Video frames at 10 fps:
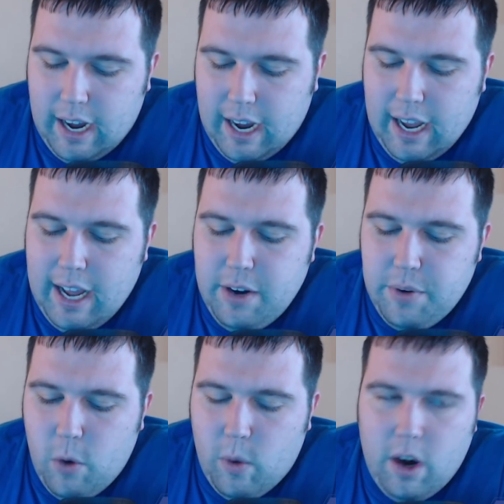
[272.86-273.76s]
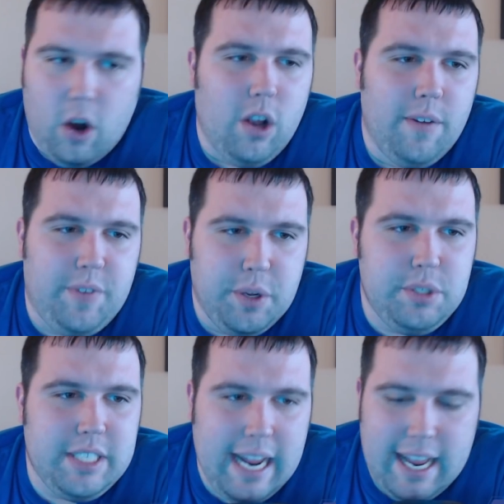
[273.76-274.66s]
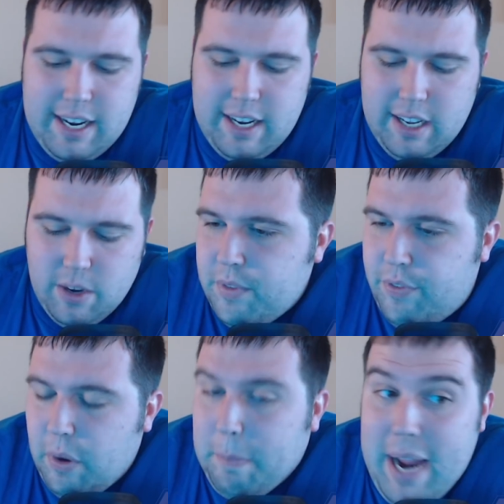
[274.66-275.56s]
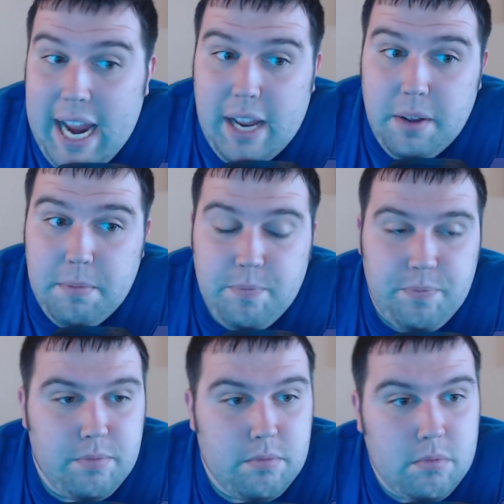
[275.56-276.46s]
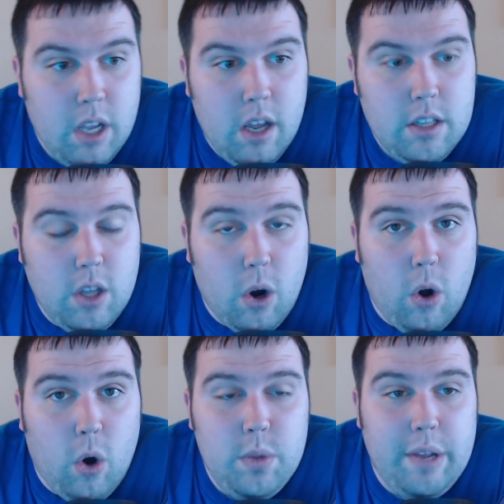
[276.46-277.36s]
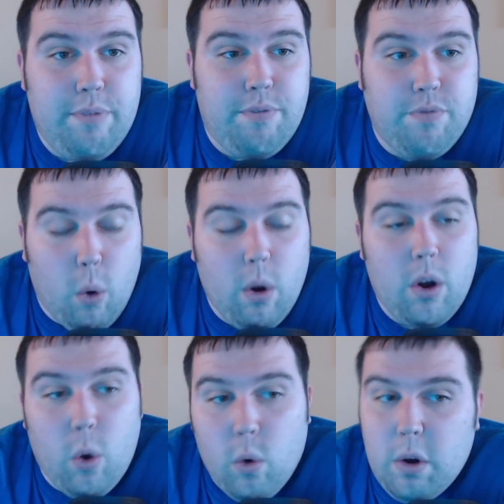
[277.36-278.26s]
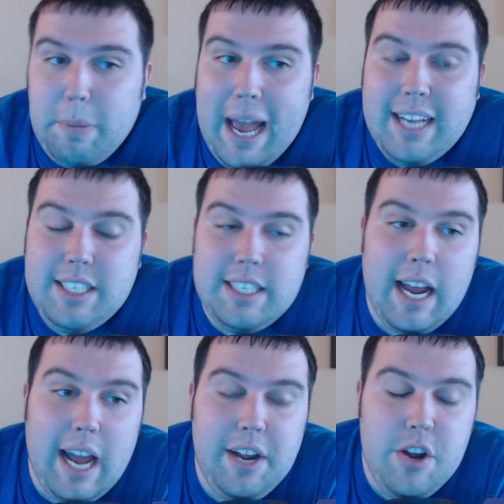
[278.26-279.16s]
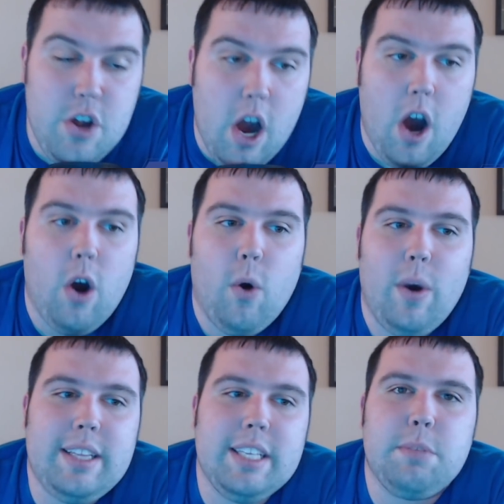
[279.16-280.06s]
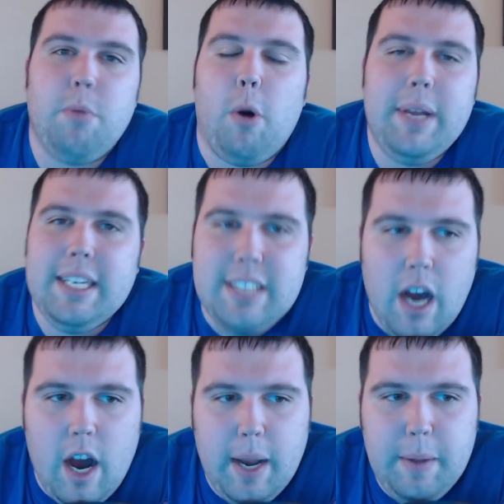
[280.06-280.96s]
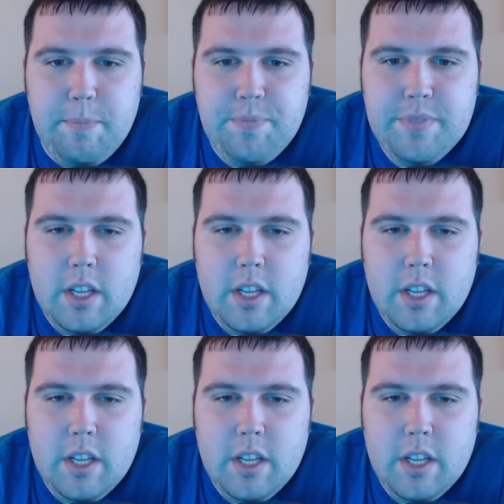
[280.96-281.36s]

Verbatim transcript: I don't know where all of you stand. For me, there are only four quarterbacks that I know at this moment in time